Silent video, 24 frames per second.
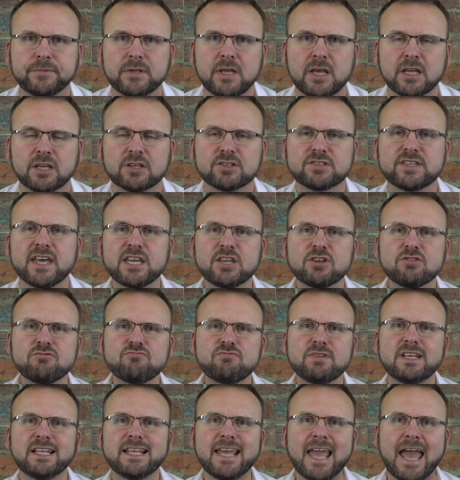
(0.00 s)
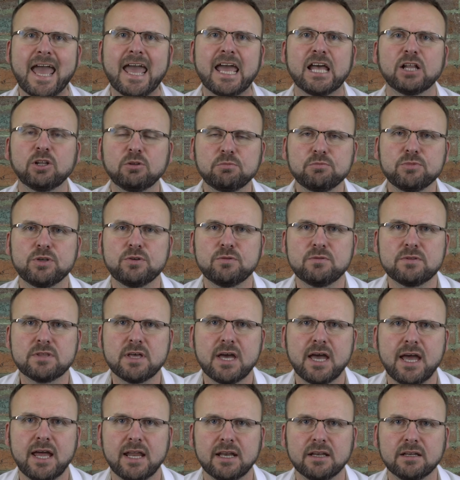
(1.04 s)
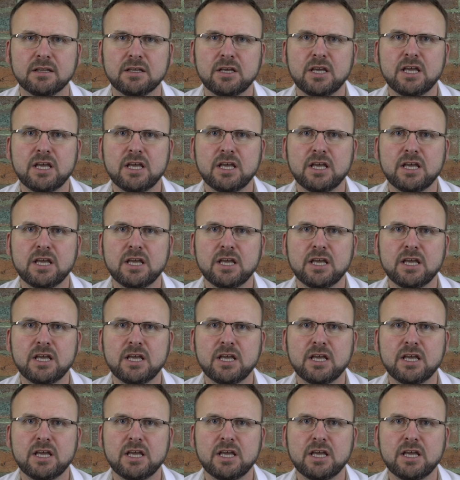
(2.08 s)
because they can really help you then